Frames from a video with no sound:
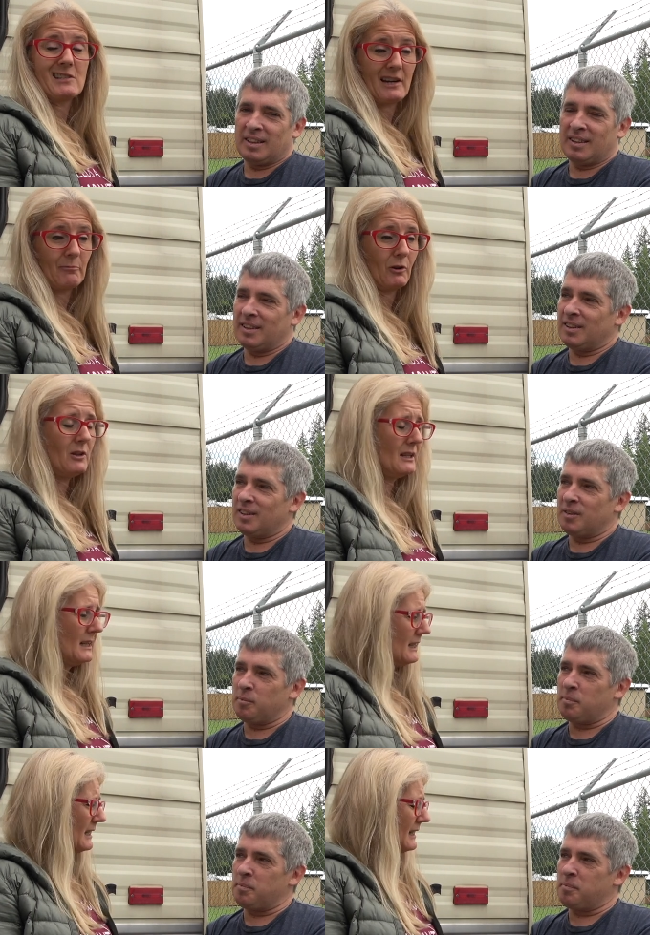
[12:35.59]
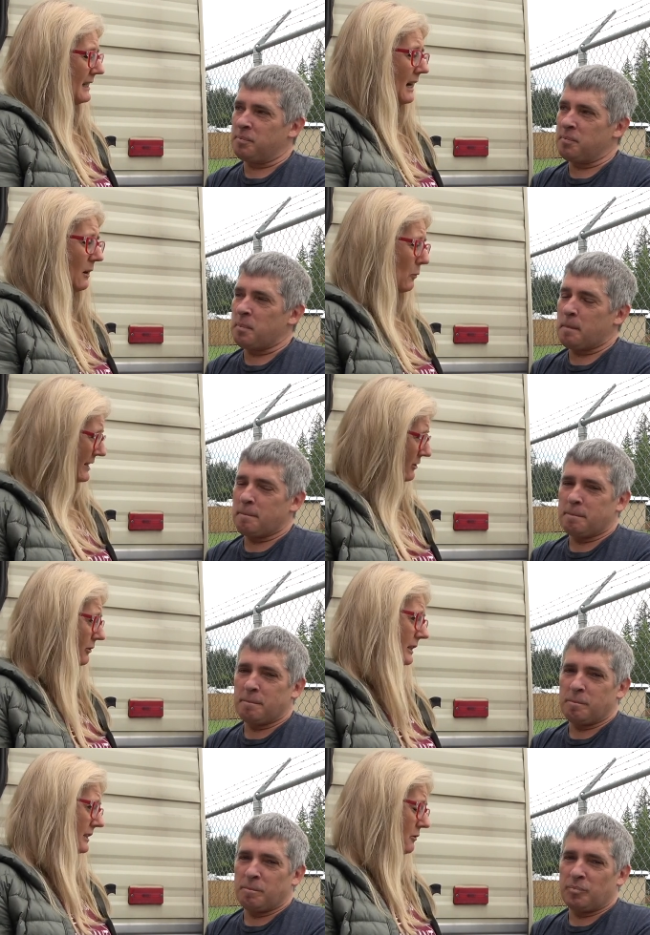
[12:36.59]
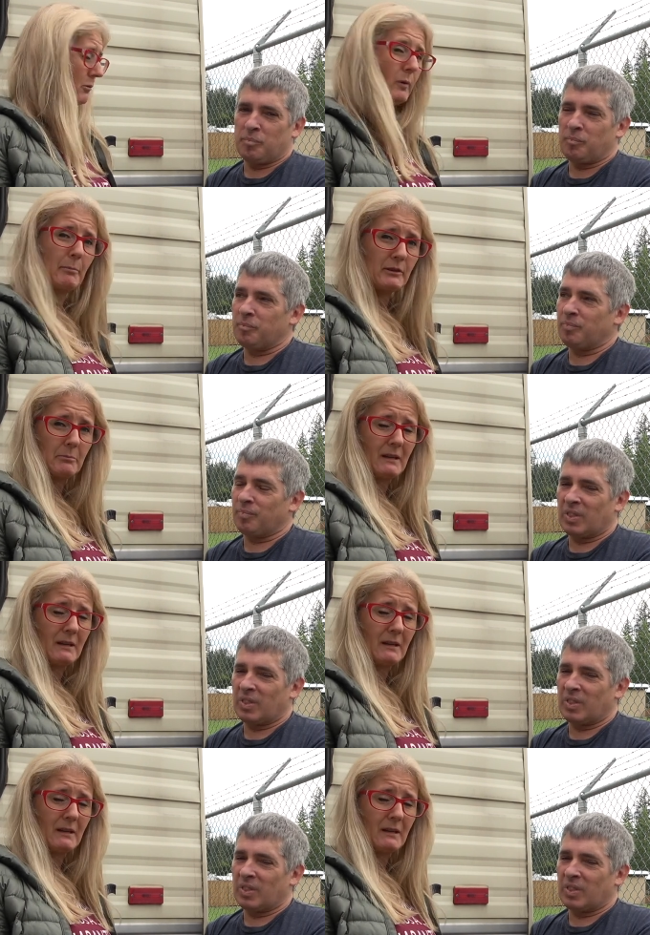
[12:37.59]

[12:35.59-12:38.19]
Speaker 1: general. Mm -hmm. uh, we certainly do when we put the